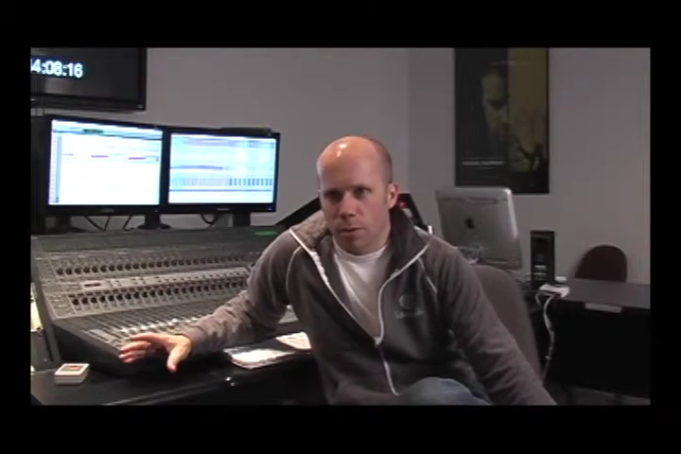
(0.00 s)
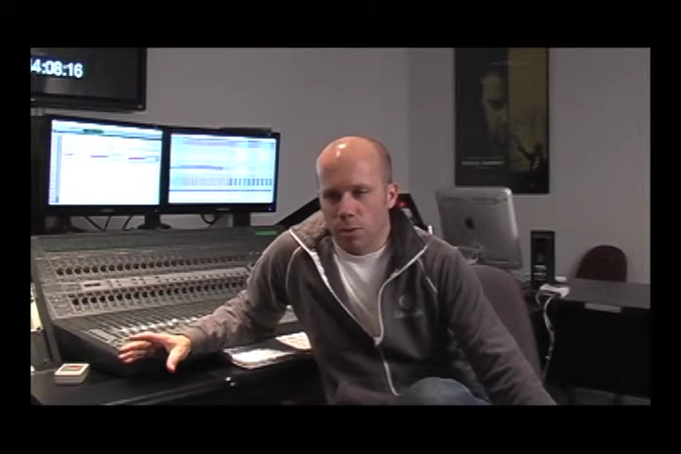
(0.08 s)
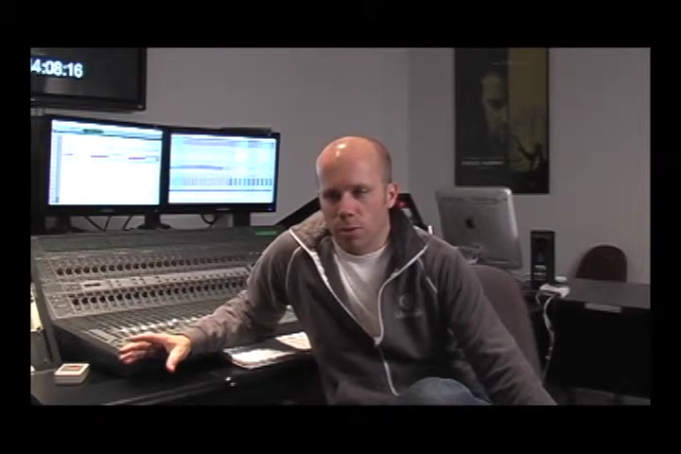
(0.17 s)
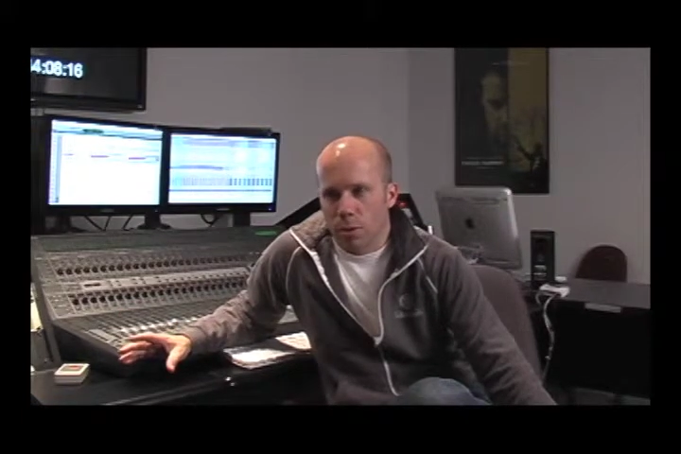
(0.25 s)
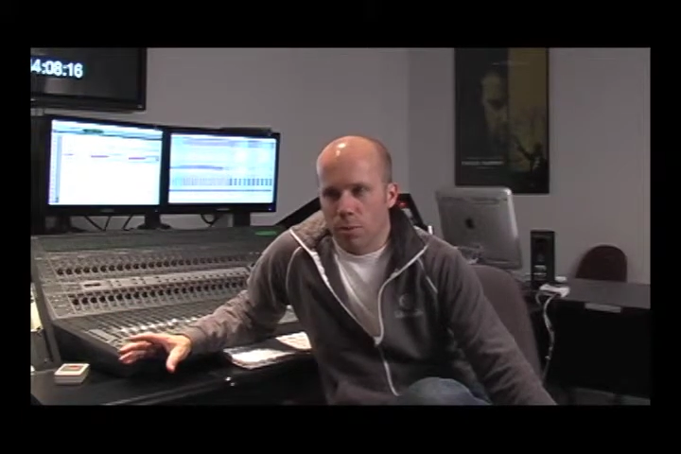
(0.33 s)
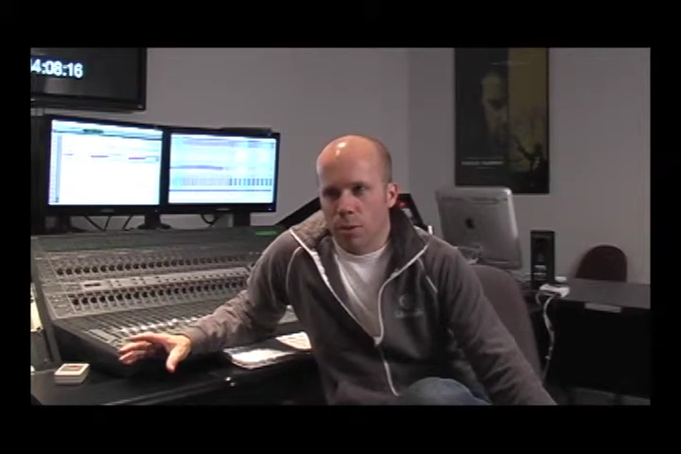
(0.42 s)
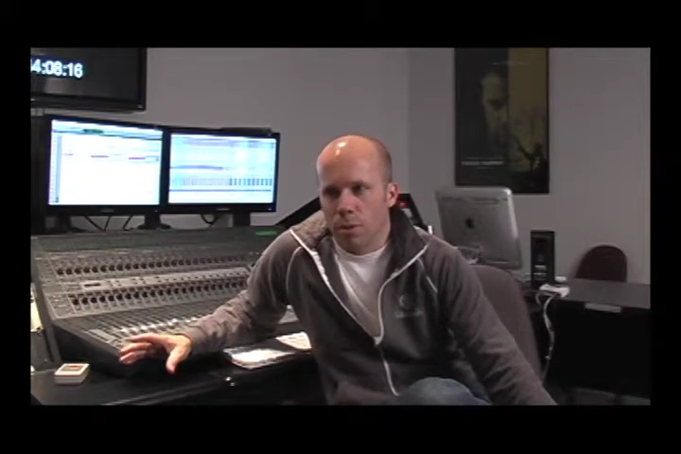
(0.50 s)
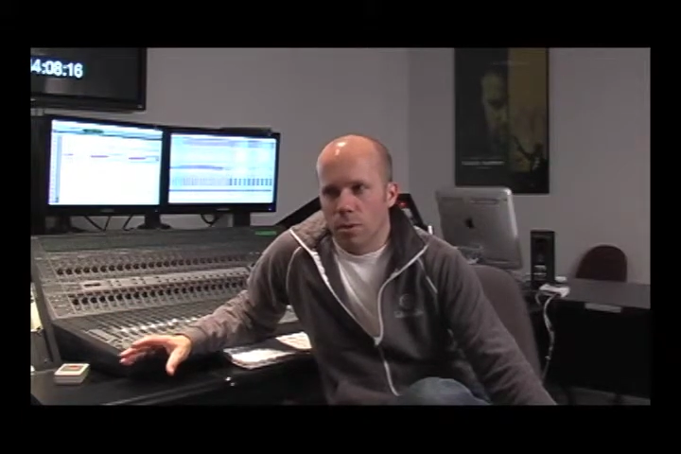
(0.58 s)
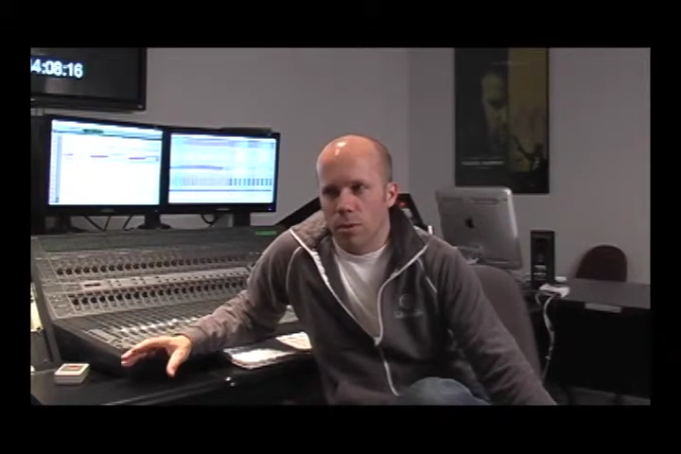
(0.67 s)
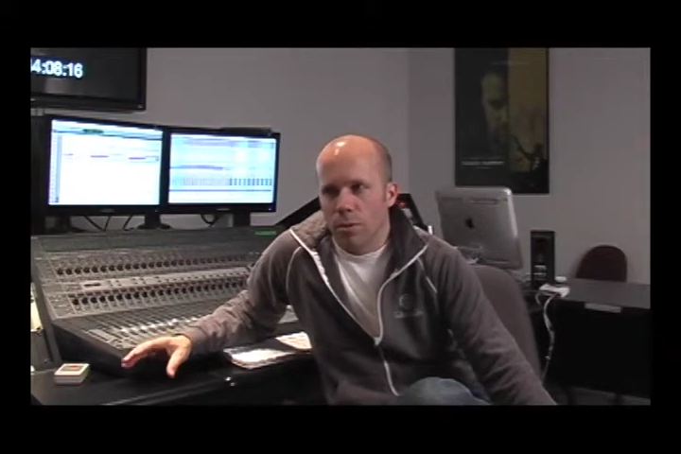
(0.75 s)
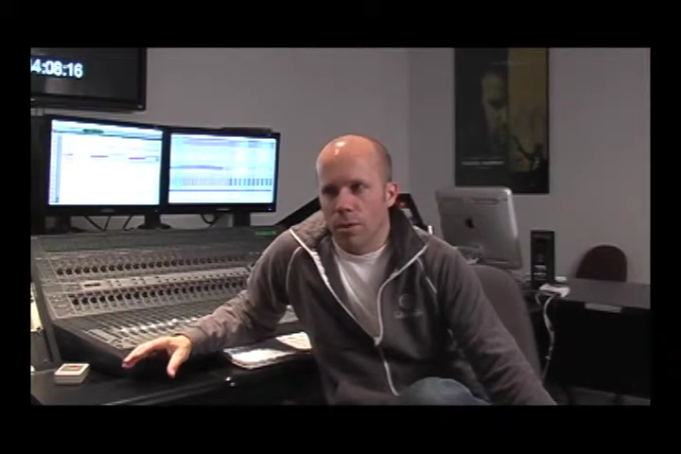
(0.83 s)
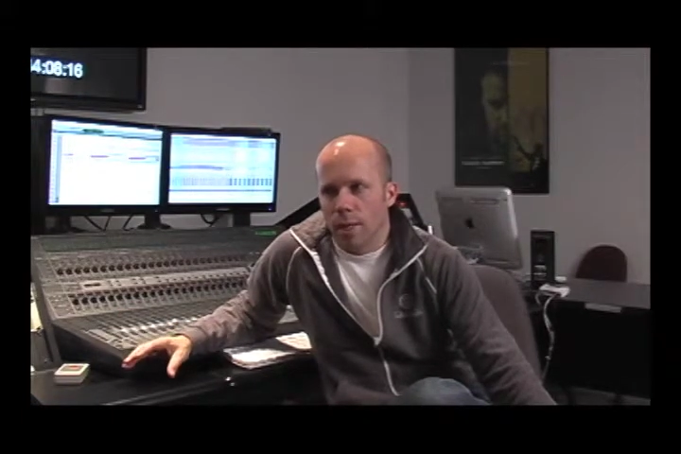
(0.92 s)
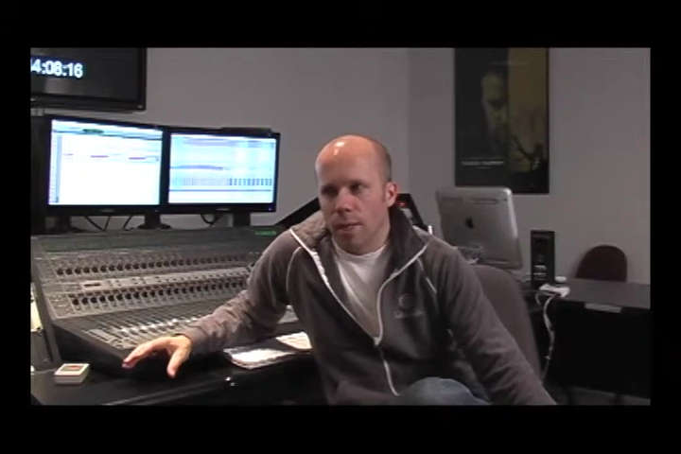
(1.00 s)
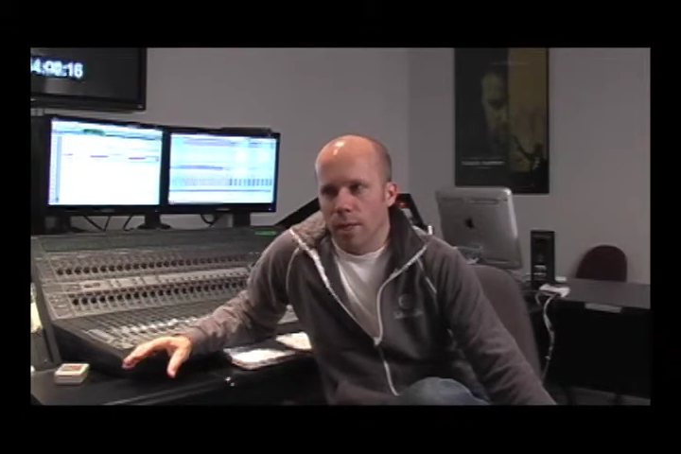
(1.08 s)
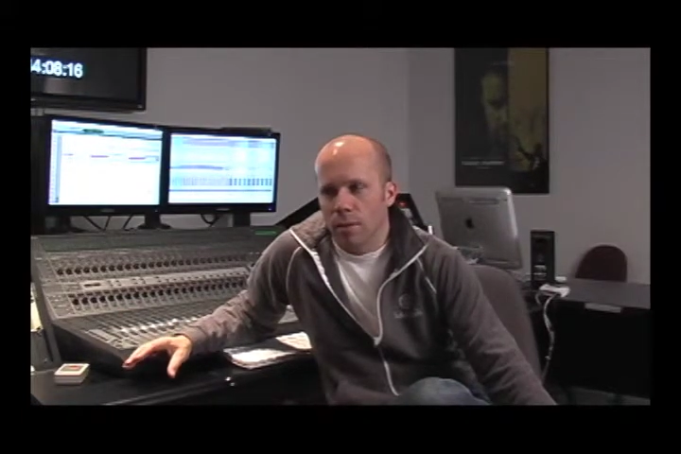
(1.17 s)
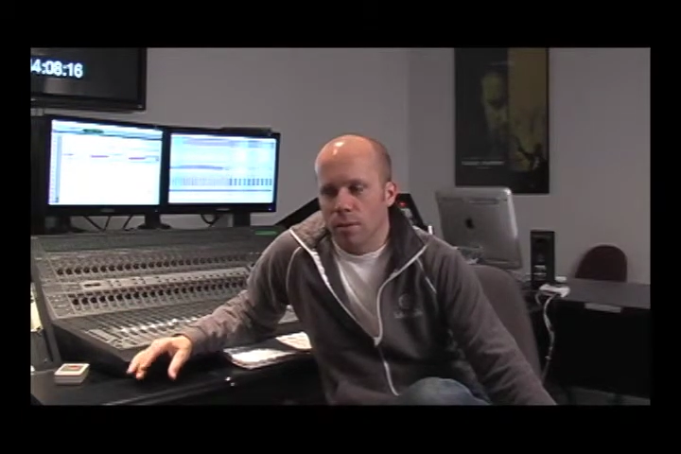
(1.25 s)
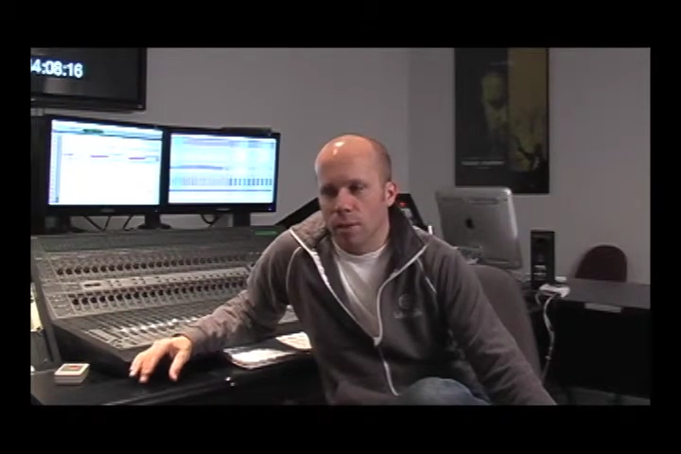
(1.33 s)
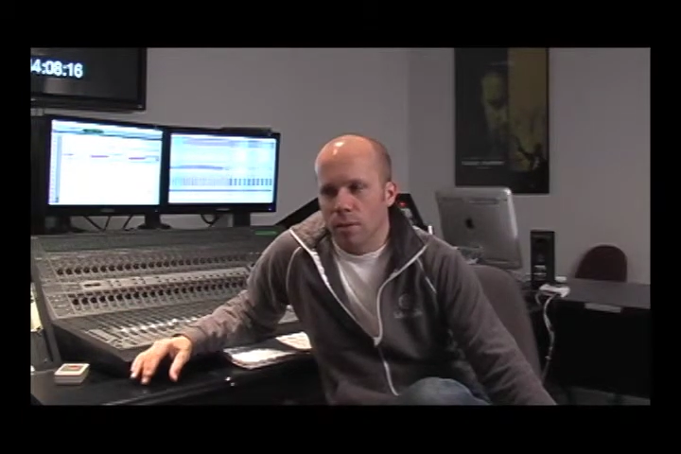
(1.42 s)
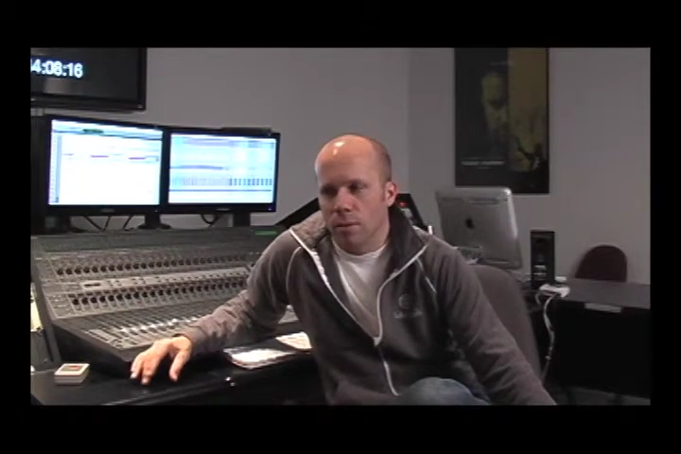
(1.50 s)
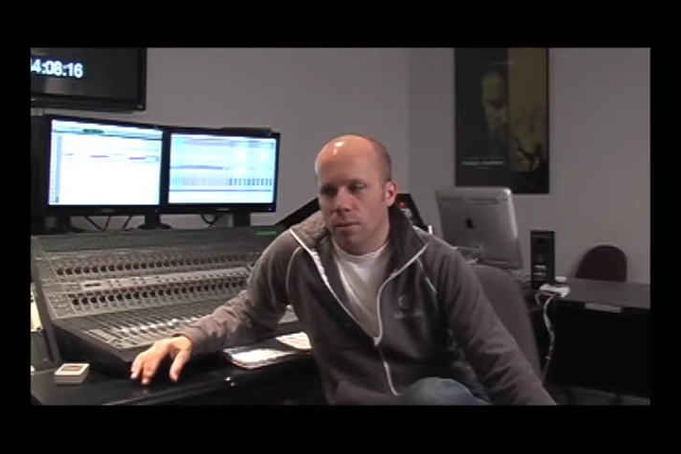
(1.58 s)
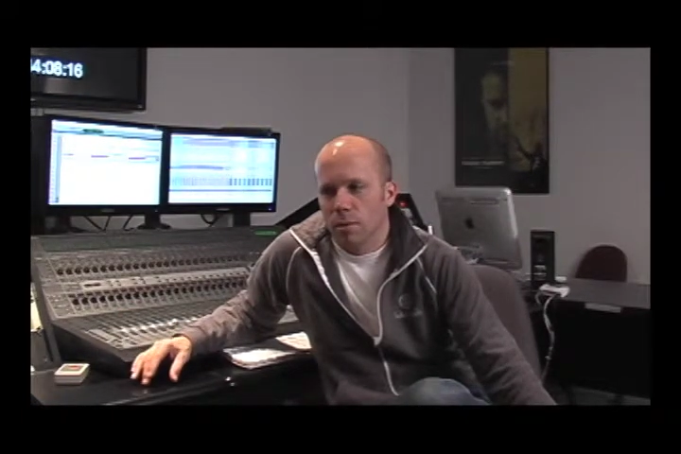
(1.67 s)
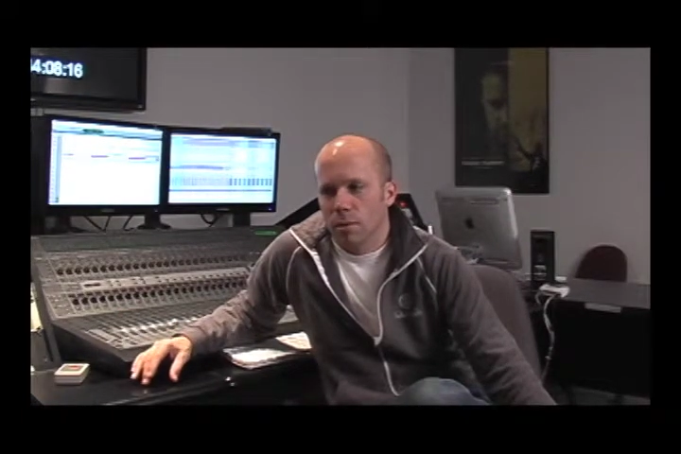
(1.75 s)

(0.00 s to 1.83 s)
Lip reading: So someone who has a